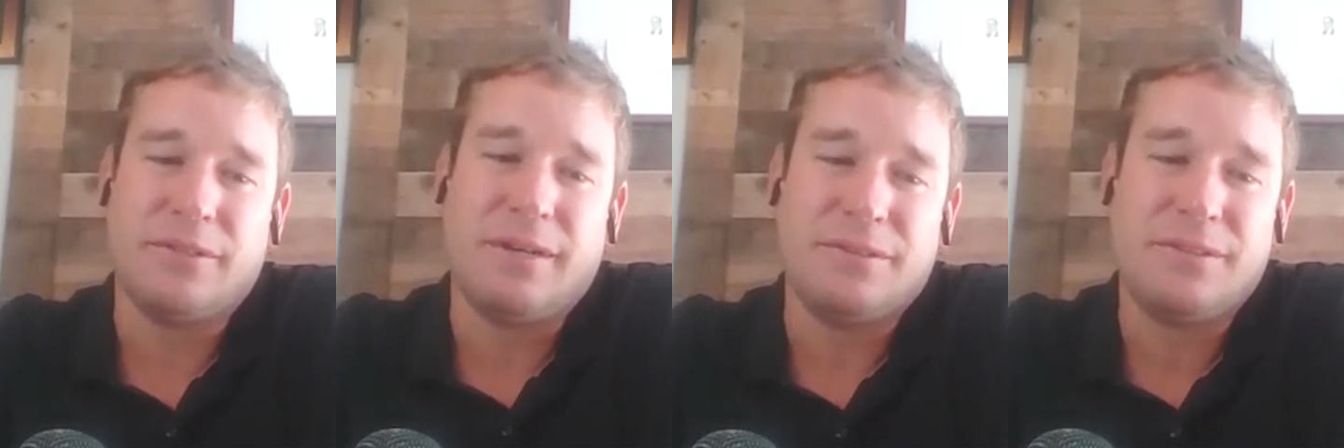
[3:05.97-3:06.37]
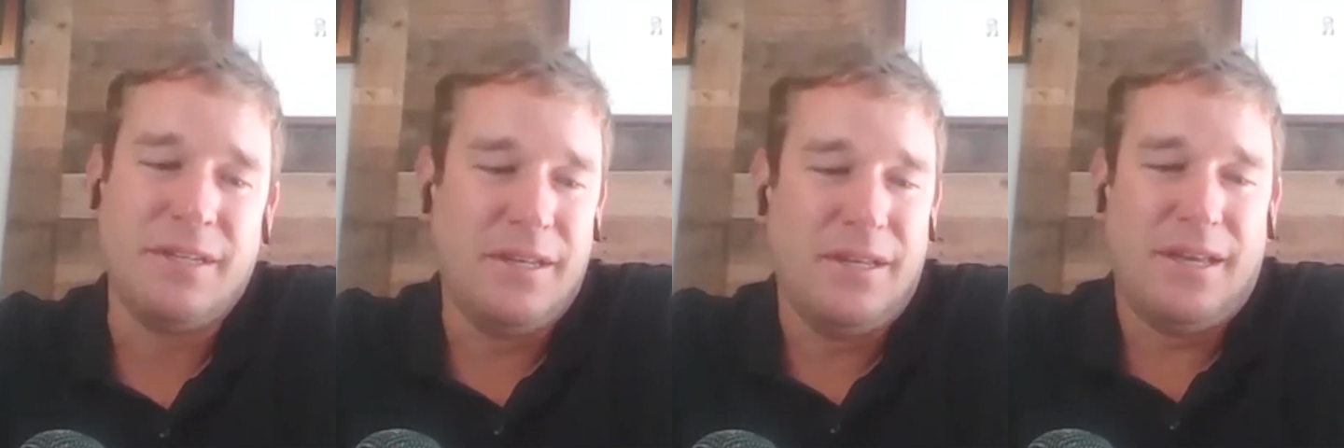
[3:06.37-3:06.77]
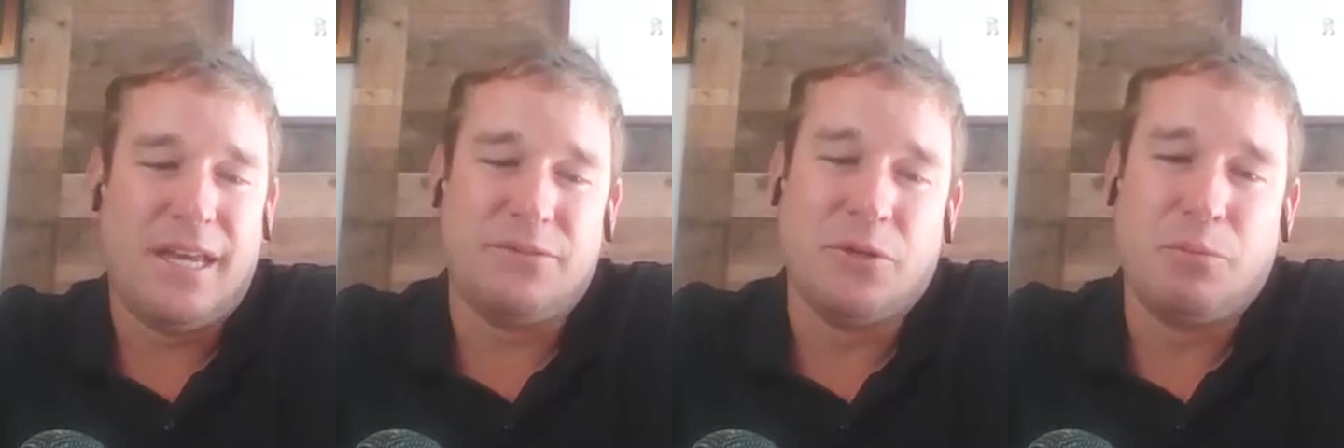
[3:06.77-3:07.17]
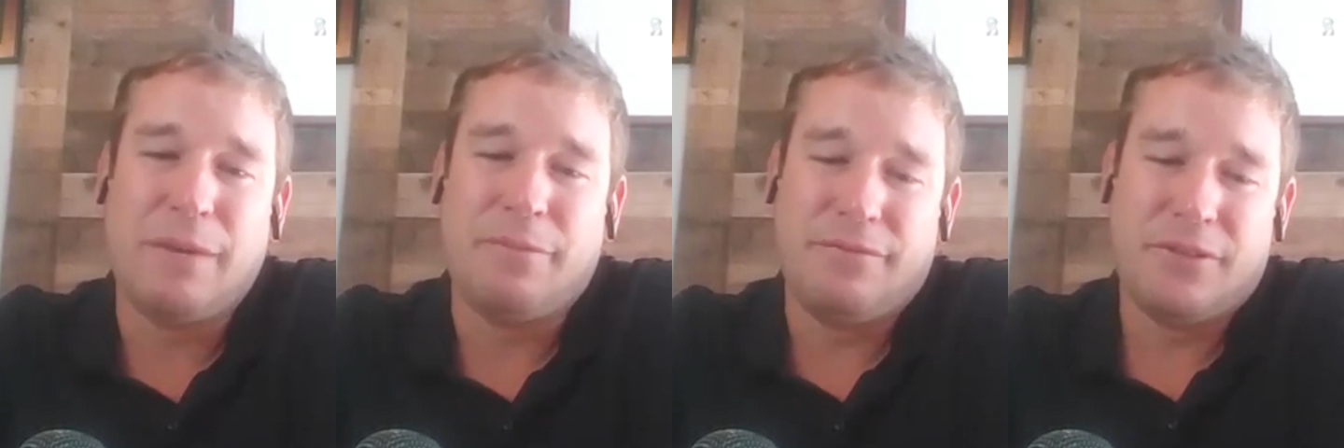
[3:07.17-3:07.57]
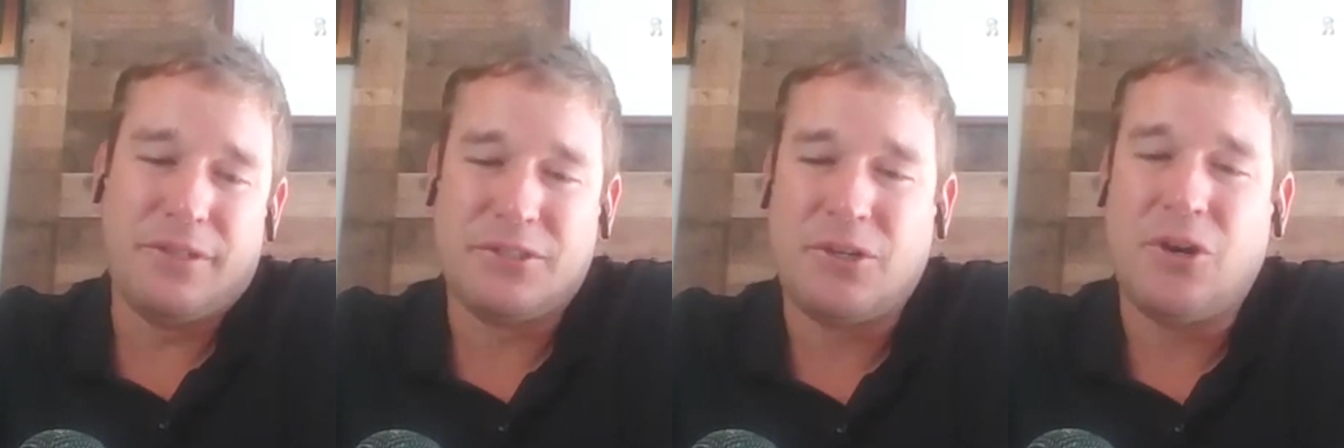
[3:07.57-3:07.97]
As we were prepping for
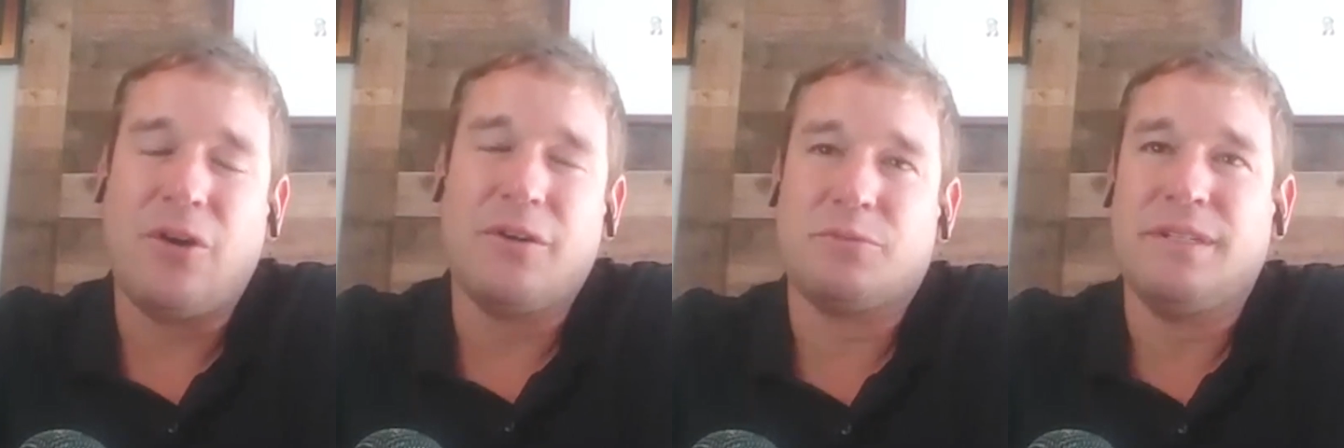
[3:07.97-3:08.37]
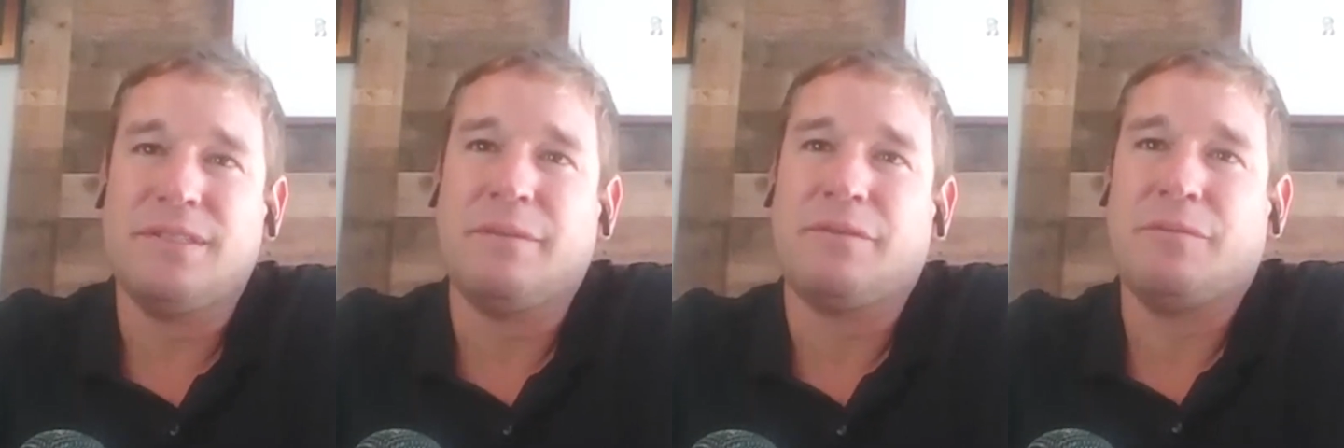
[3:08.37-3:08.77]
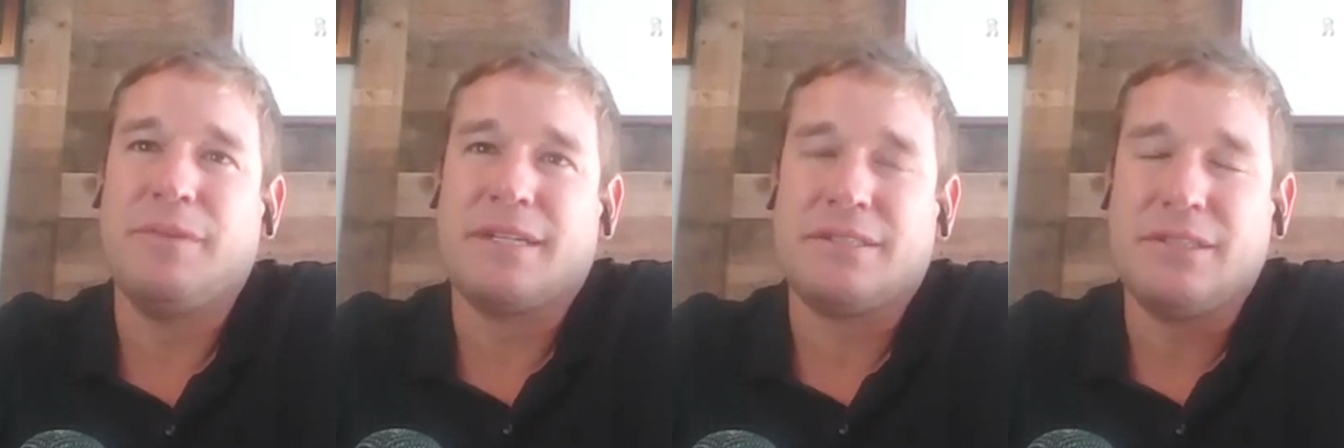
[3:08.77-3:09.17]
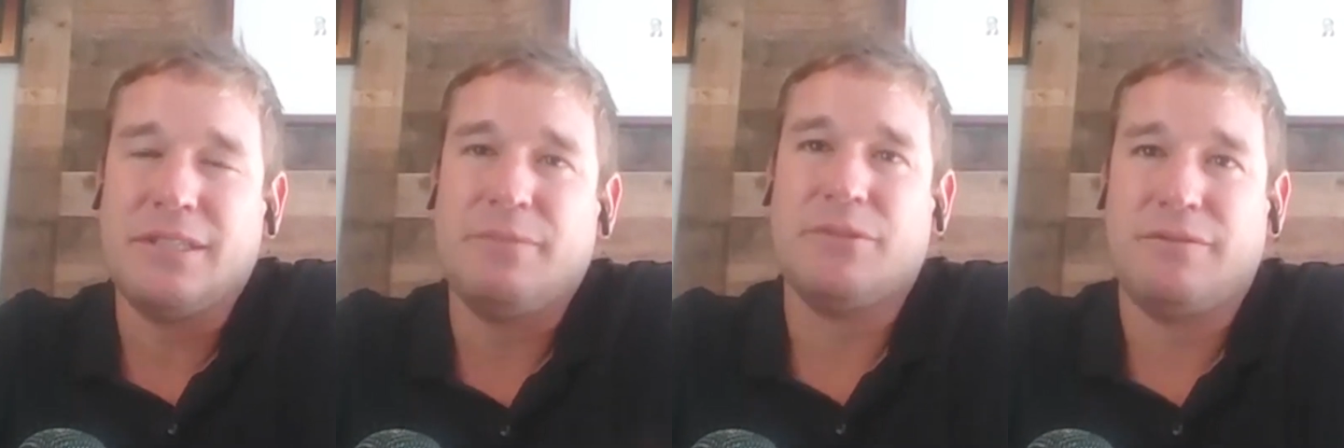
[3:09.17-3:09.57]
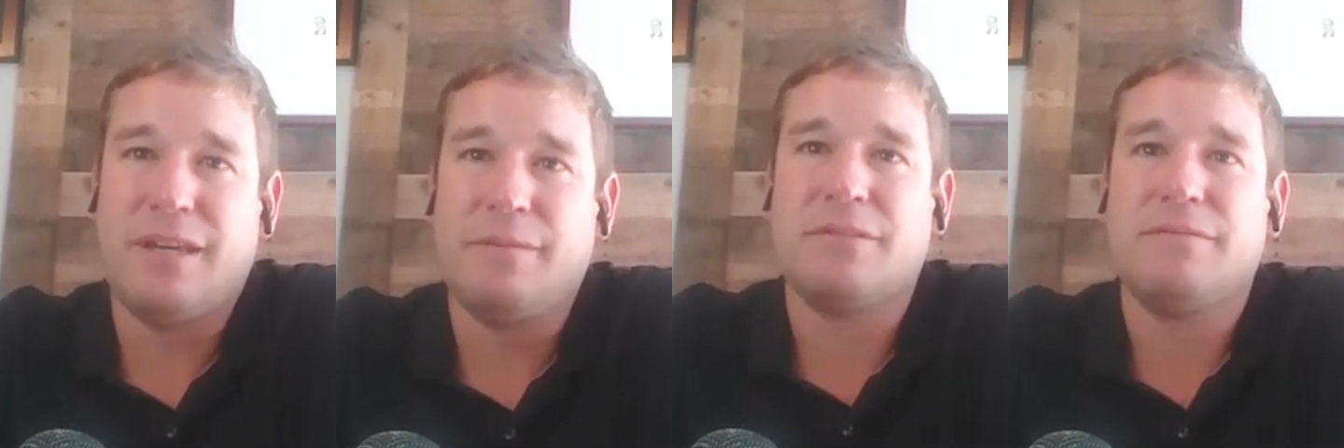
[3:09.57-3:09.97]
this call, I was reading something from Nick Sleep, who's a
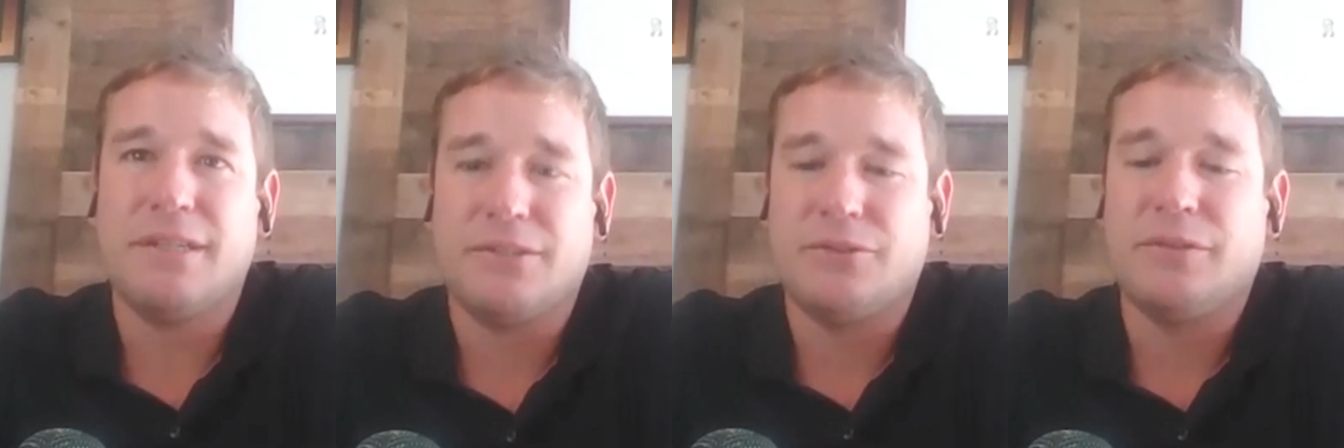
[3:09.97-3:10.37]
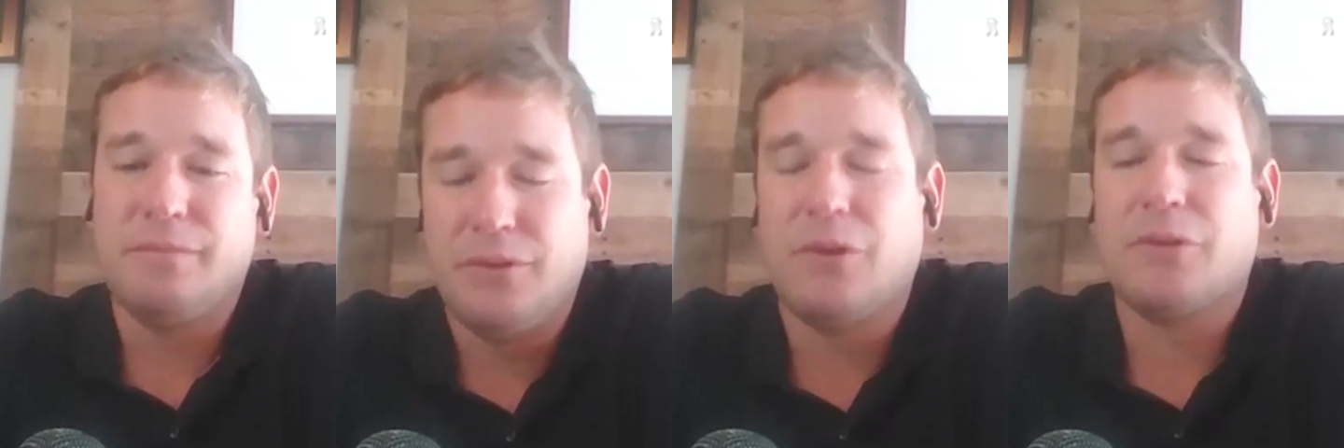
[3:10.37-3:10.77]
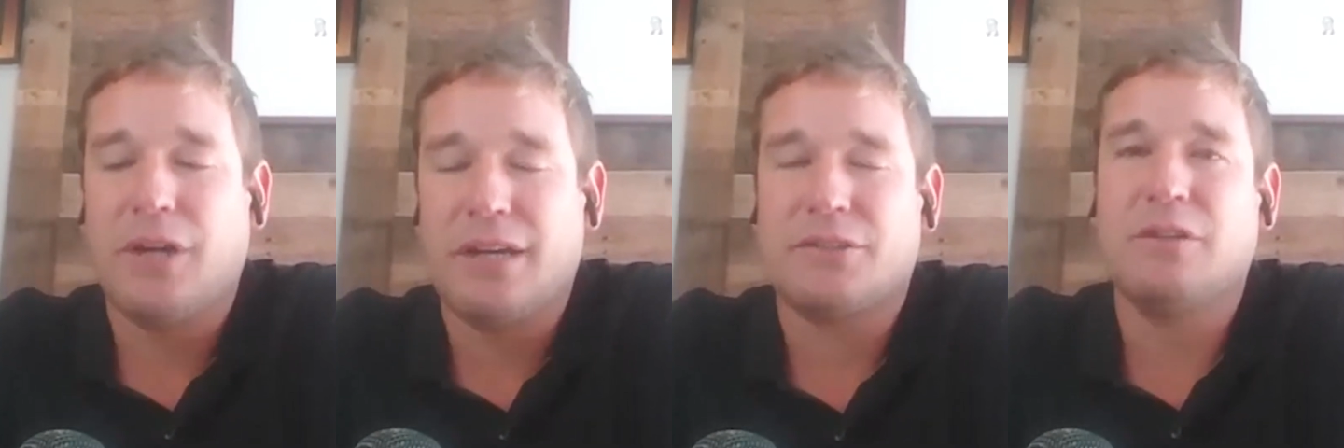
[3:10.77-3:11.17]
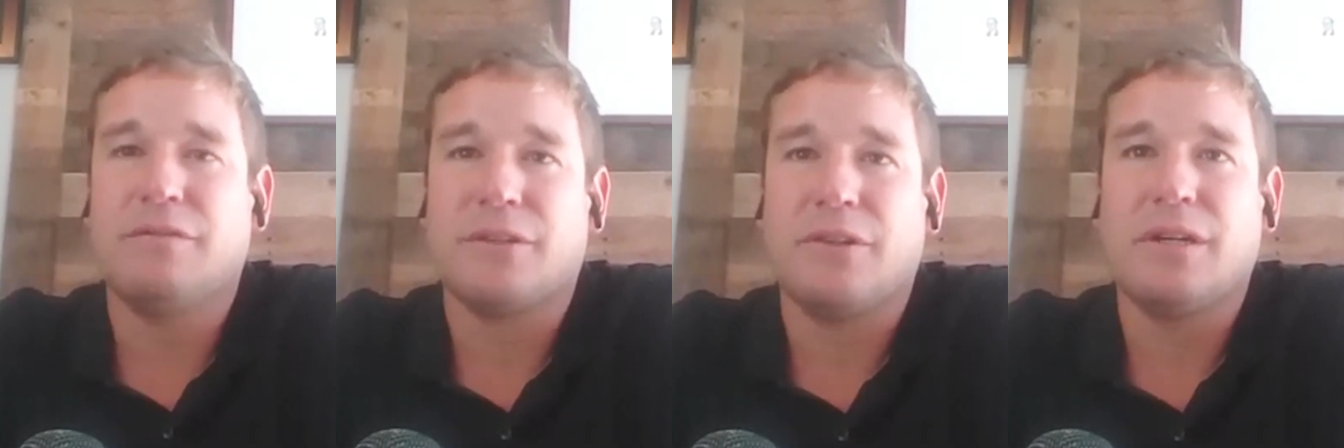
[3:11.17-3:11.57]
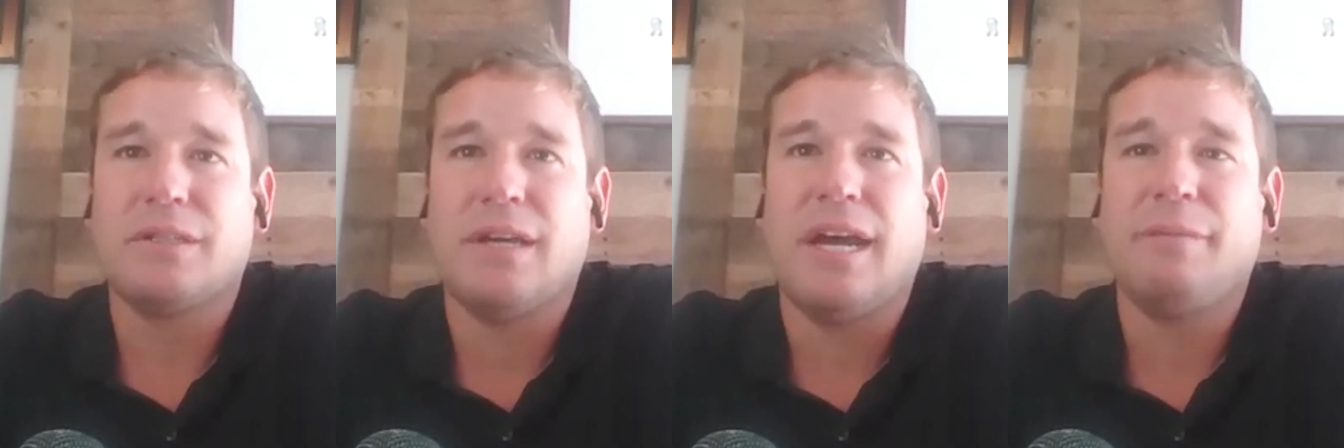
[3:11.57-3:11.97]
famous investor who owned Costco for a long
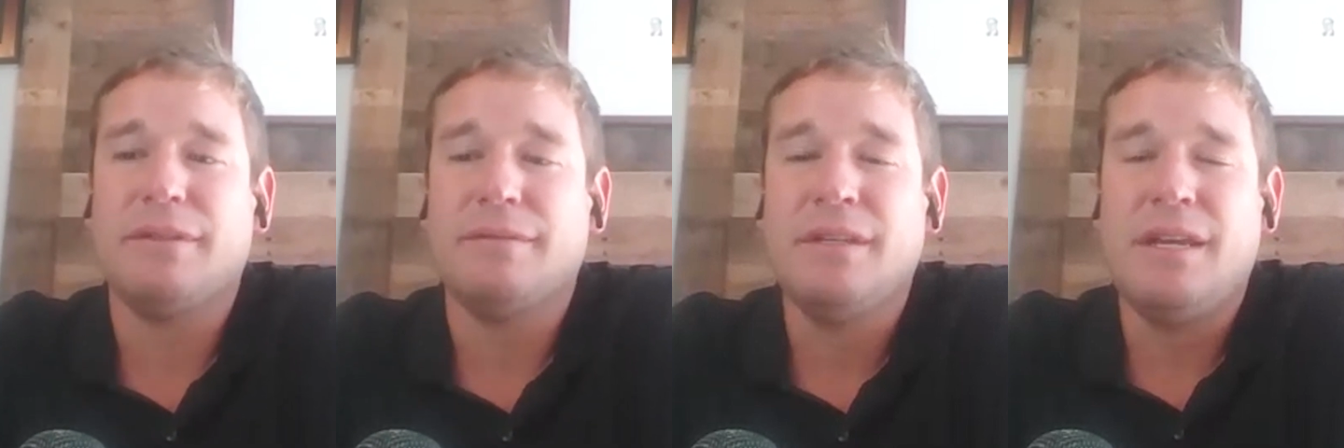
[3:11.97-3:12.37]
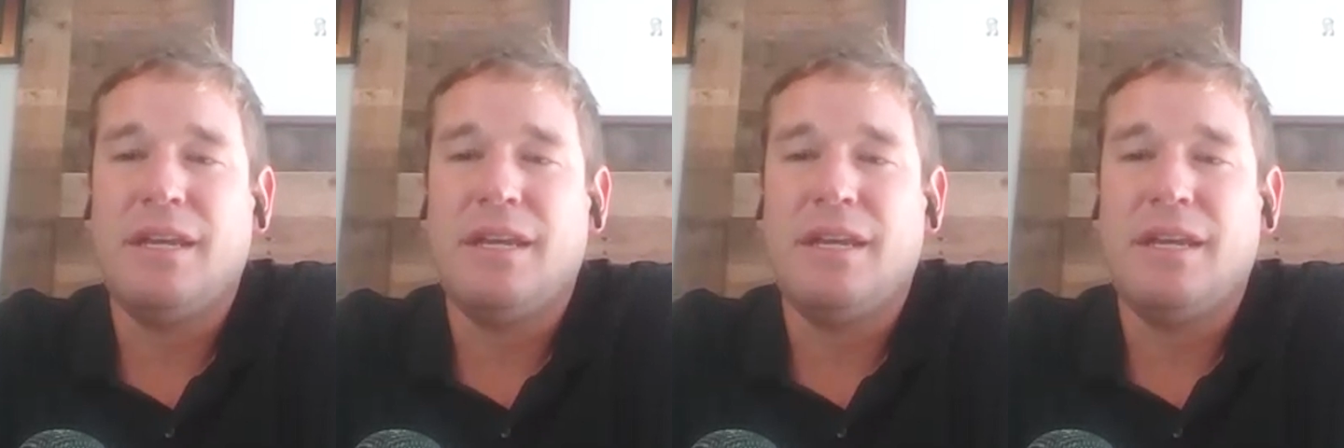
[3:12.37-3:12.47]
time. And